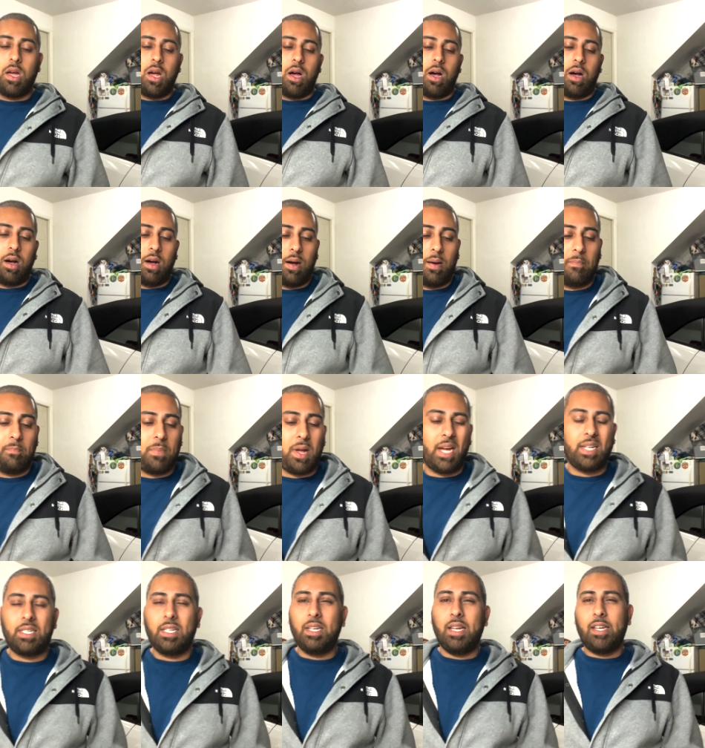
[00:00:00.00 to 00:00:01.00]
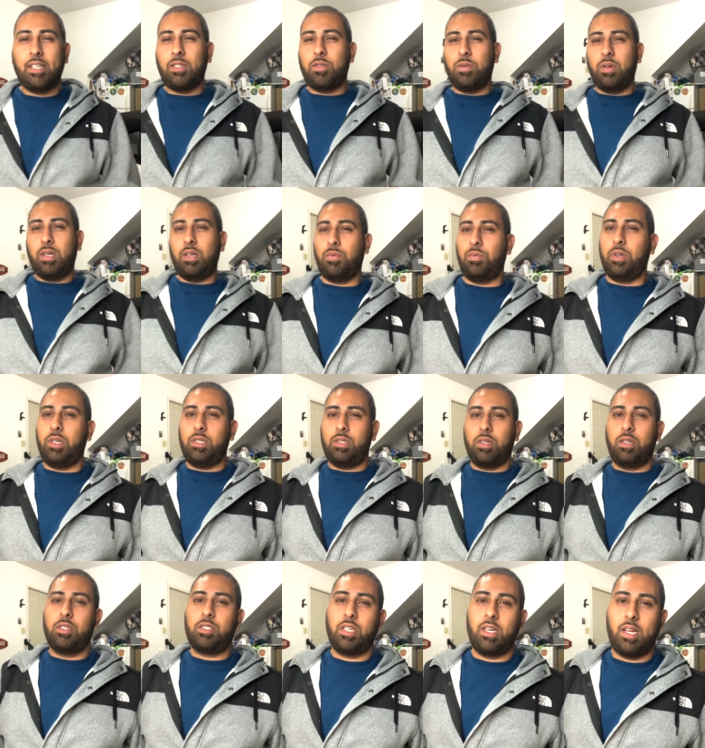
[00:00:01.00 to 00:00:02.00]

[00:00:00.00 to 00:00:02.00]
I did not do any research,